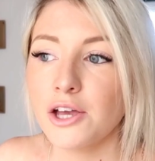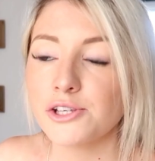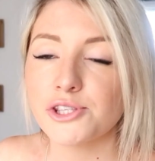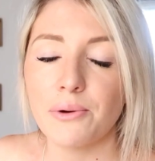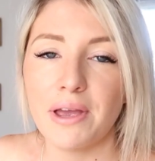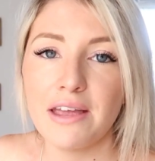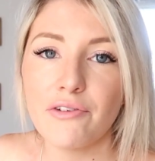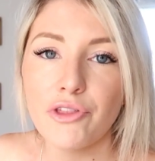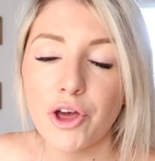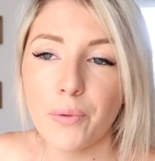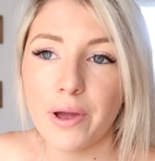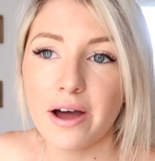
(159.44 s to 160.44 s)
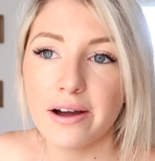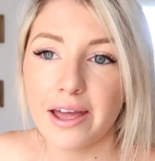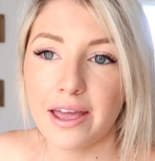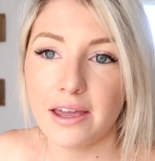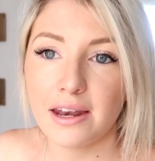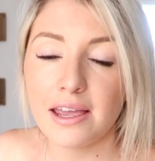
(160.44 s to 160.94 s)
So even though we are
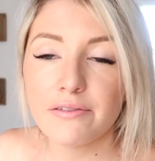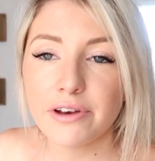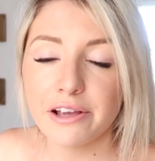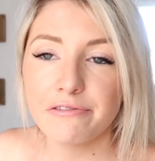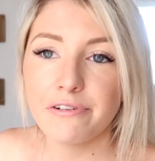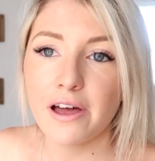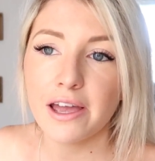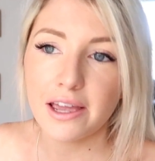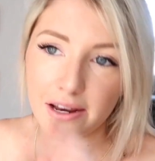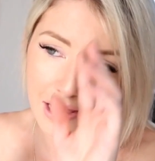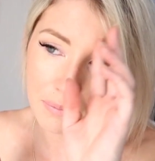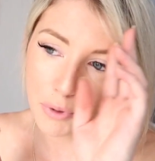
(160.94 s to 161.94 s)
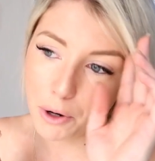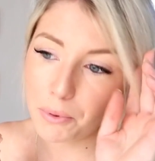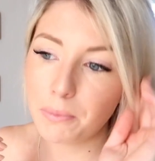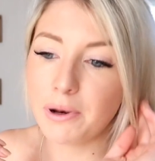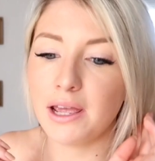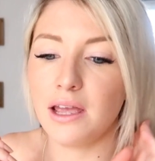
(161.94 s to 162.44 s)
getting an evening flight and he
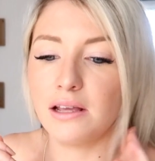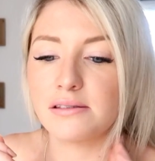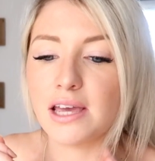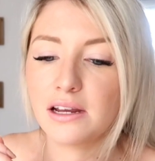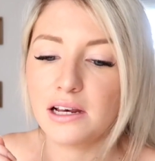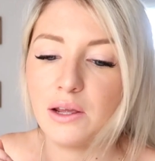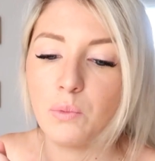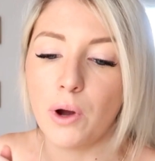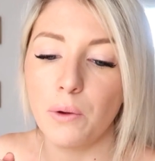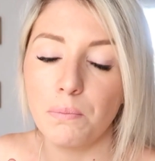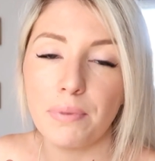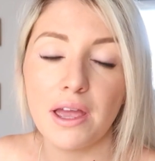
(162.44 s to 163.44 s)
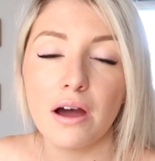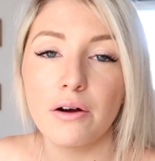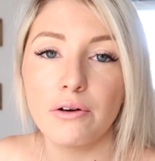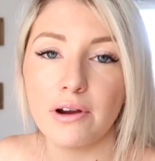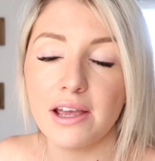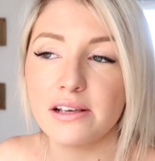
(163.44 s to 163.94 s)
probably technically won't be
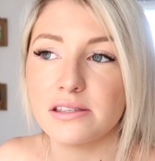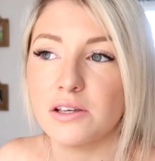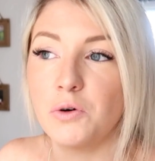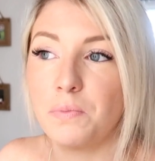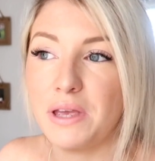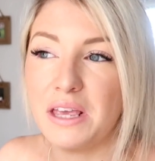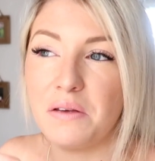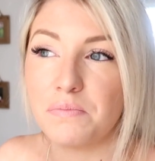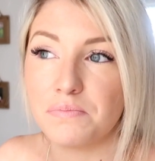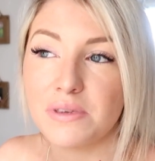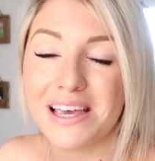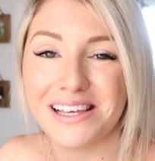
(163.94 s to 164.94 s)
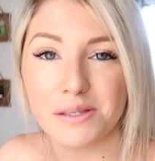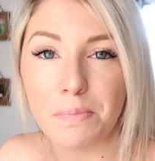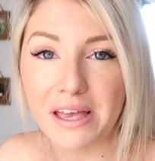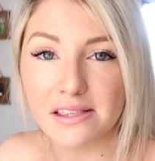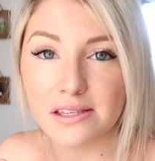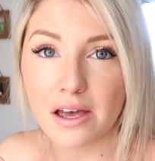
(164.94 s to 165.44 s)
hungry because it will be his
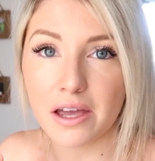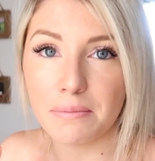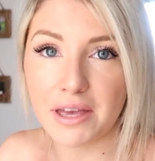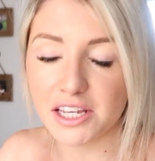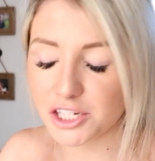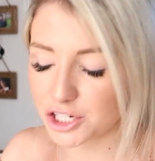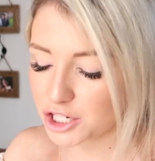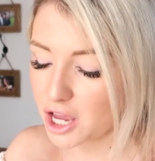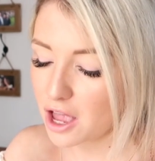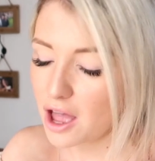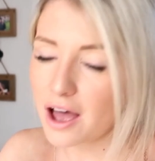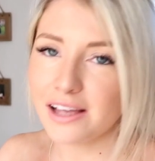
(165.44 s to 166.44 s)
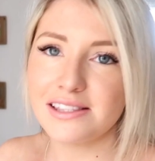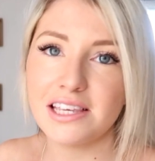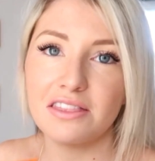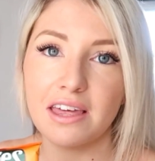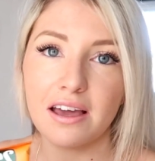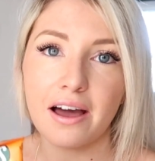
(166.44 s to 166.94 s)
bedtime-ish, I
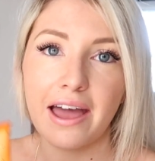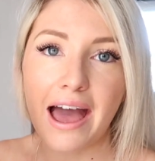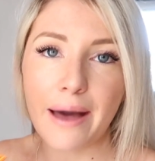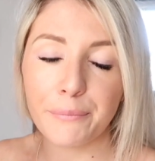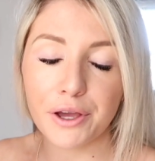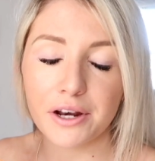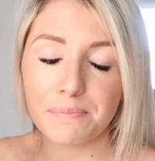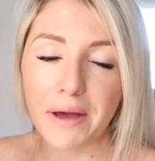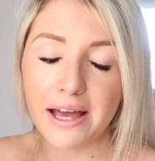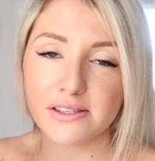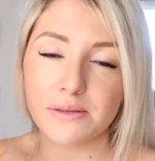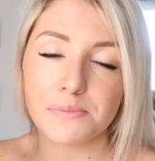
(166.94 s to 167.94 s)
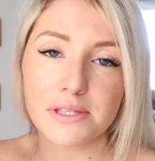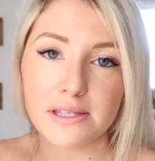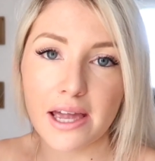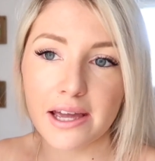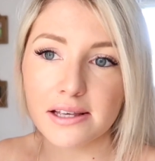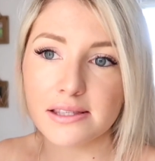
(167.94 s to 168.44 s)
did think I am going to pack some
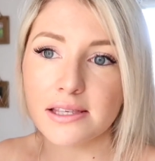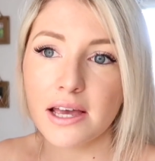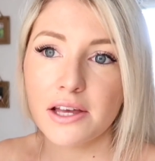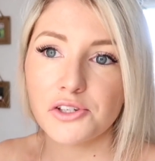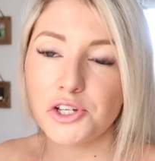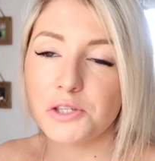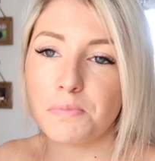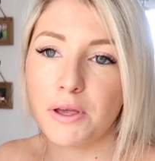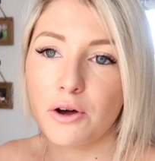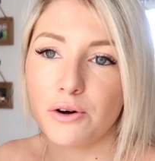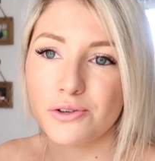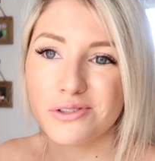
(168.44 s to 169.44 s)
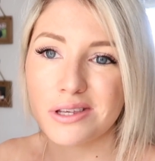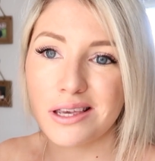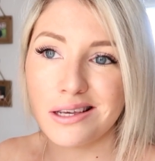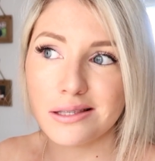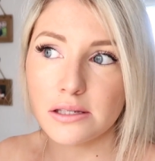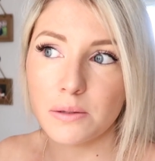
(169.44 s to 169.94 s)
snacks, just because
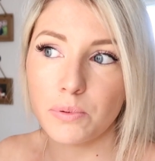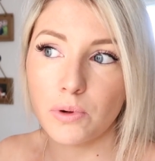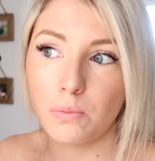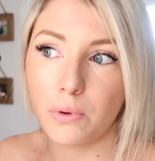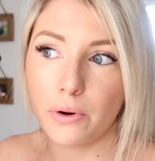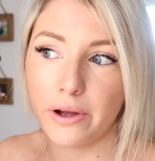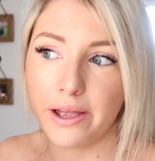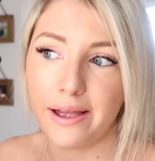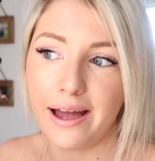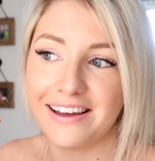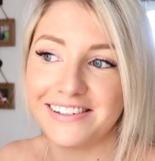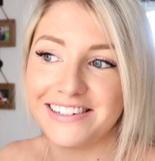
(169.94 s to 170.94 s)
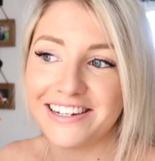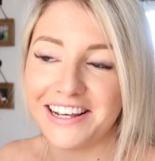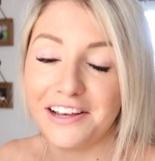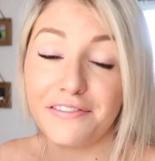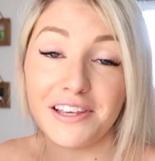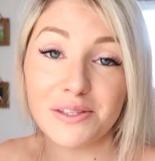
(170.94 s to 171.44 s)
he's a typical boy, and
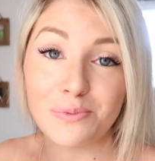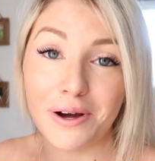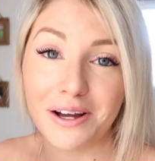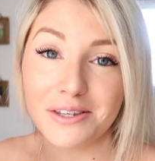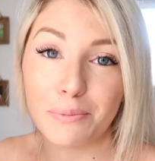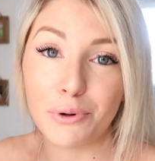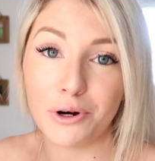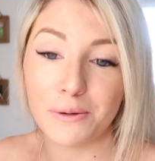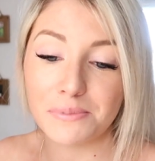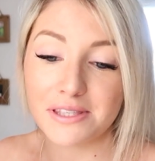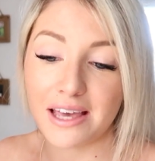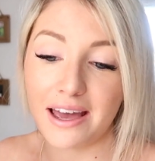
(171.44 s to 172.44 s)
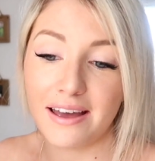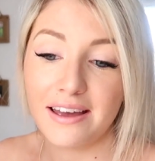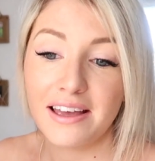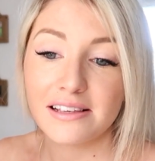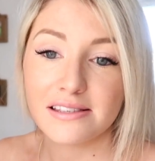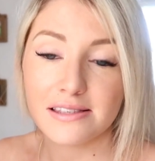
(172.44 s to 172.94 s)
if he's worked up or upset,
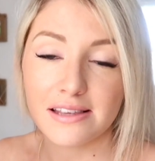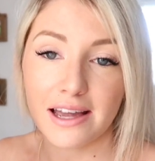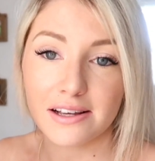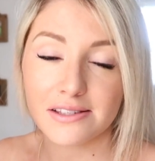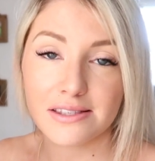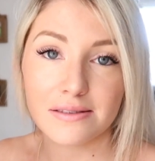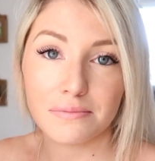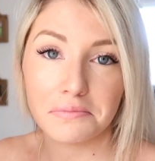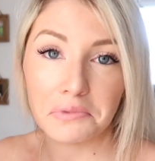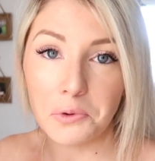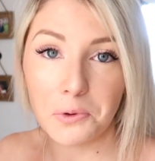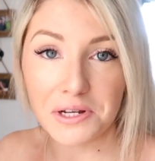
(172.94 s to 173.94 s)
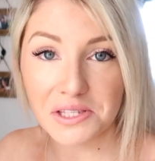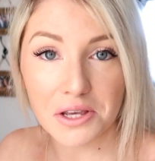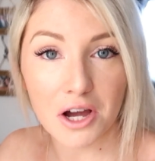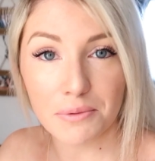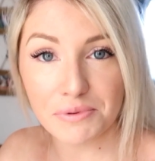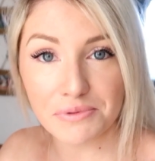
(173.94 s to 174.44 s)
snacks always
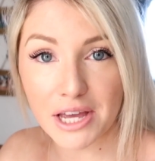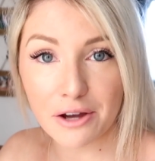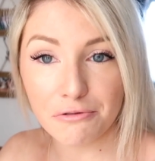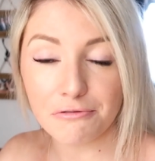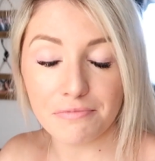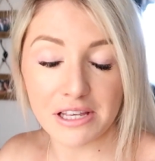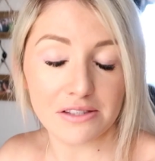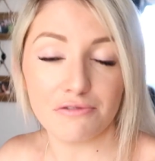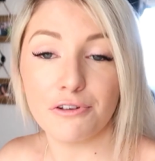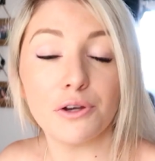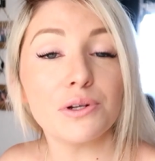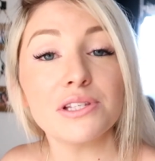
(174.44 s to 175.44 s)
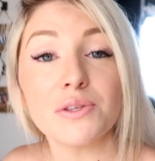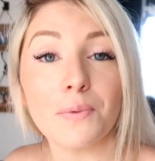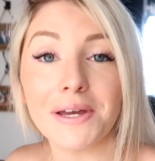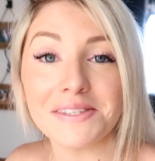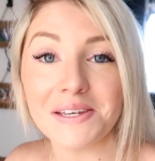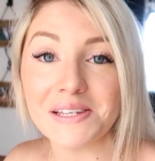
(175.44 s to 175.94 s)
calm him down. It's food is the
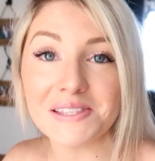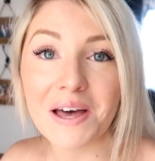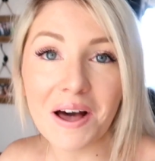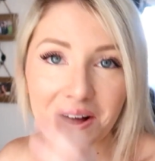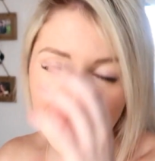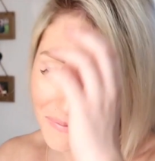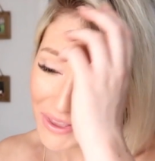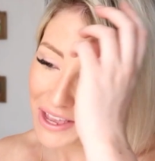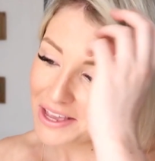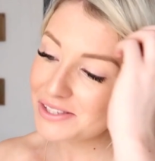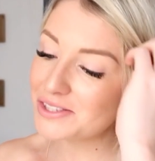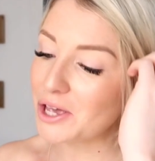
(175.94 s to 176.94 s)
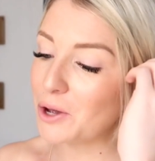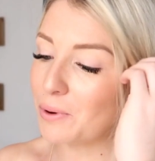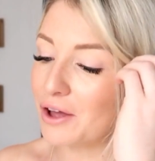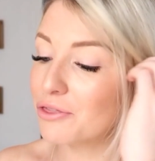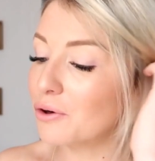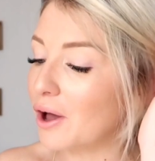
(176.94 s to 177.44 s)
way to his heart. So
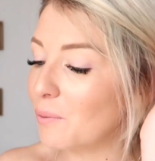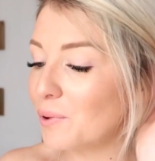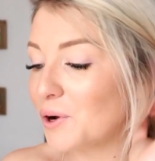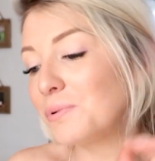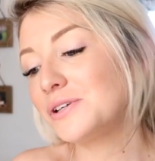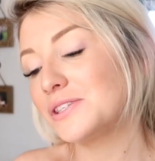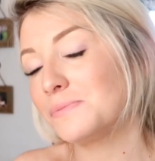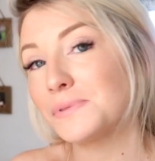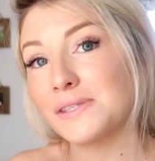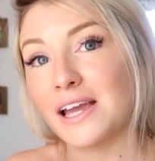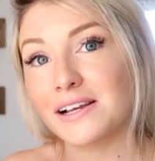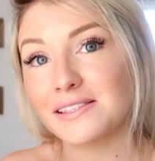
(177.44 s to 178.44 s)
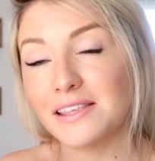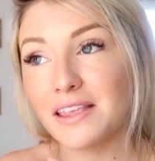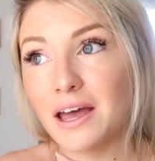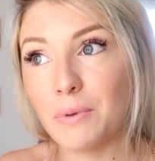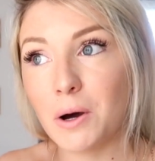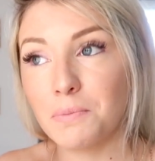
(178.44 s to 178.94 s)
I thought I will put some snacks in
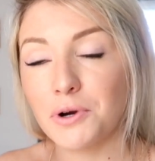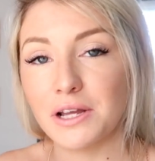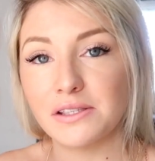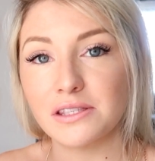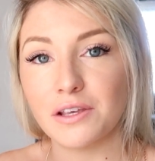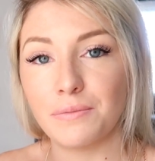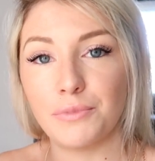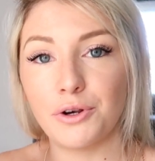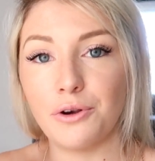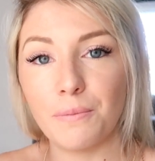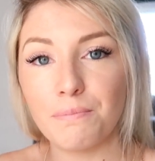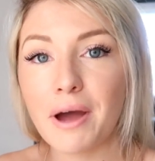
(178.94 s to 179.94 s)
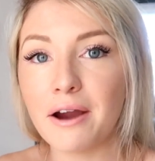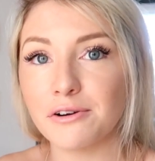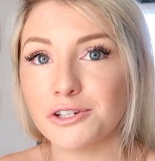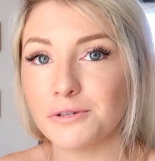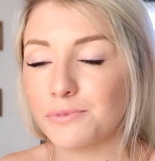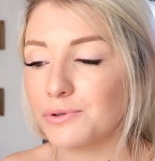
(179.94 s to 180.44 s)
there, but I'll put in some
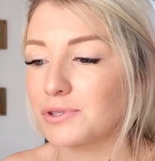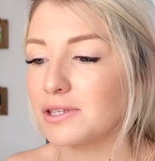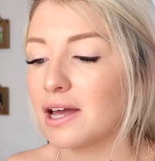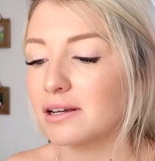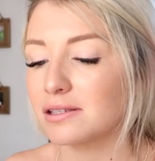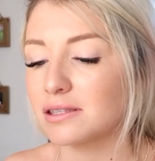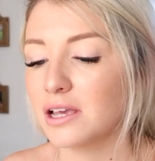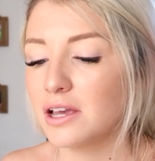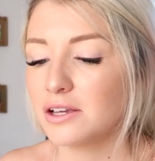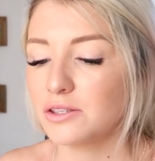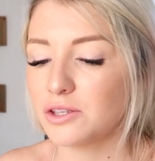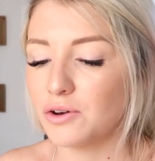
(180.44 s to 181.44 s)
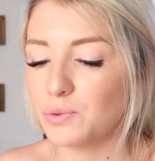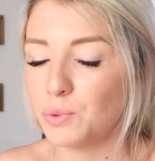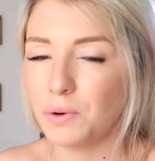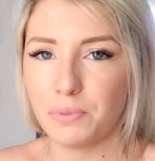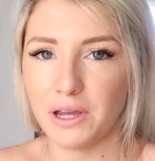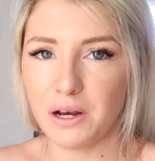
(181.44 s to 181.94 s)
non-perishable snacks. So I
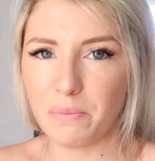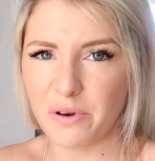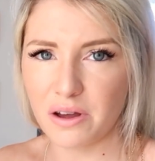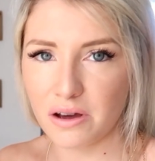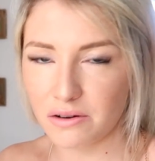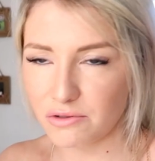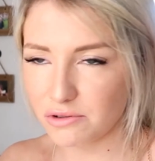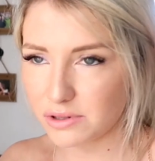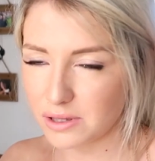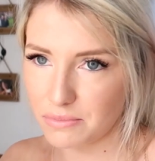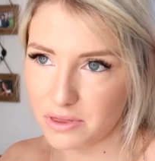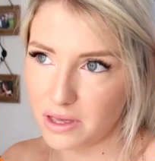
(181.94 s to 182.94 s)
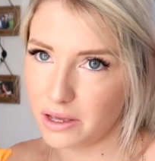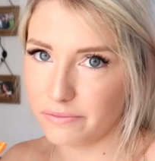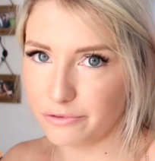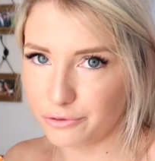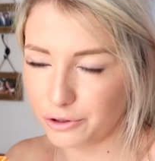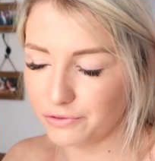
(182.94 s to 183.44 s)
wouldn't put in a banana or
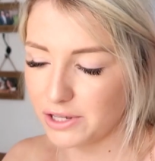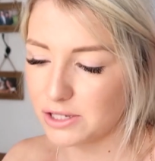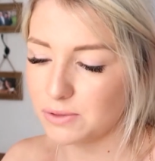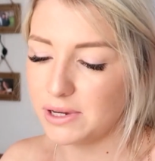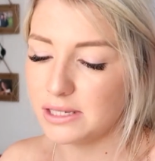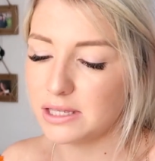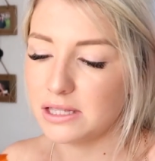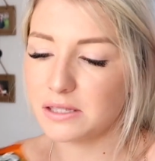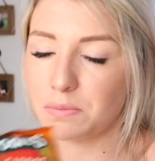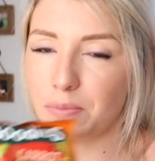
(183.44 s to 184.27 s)
something for obvious reasons,